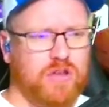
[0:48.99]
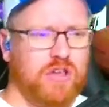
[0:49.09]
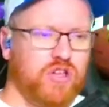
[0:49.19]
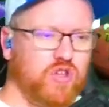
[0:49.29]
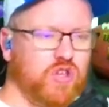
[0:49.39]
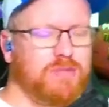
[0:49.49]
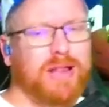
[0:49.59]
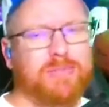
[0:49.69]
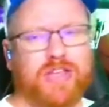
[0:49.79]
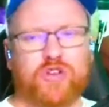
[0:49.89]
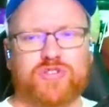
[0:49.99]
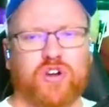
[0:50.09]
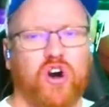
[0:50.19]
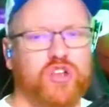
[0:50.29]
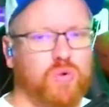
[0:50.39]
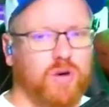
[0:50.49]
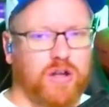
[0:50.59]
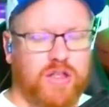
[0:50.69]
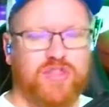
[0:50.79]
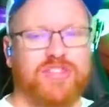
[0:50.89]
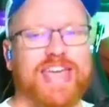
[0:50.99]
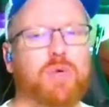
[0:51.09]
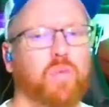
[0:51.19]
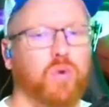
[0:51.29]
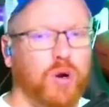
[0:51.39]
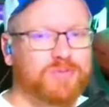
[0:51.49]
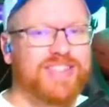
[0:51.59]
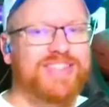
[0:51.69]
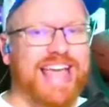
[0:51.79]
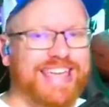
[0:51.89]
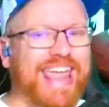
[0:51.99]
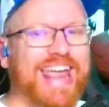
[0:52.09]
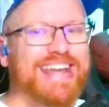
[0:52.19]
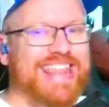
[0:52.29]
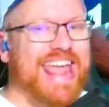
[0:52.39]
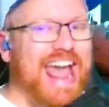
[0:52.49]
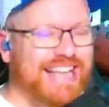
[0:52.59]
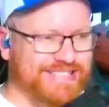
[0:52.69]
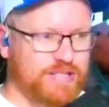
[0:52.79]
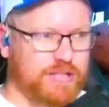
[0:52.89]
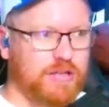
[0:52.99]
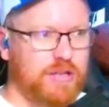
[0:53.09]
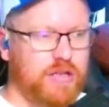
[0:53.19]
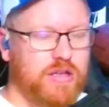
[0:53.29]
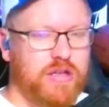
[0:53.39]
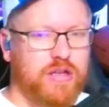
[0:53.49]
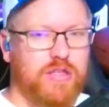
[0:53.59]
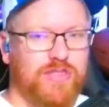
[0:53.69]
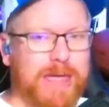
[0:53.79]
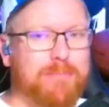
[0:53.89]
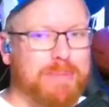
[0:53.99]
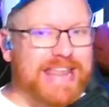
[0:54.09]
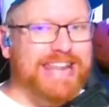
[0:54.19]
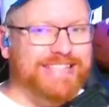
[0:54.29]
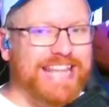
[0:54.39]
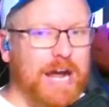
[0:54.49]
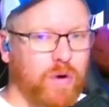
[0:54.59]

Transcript: You can blame the injuries all you want. They whooped that candy ass. They beat it down.